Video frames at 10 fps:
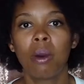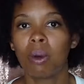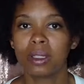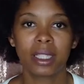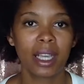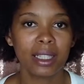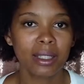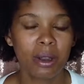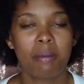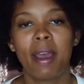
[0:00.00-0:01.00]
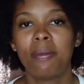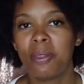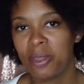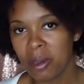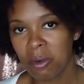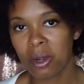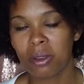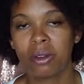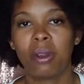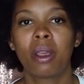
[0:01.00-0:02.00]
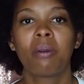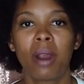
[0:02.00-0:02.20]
Once the kids go to bed, then what are you doing?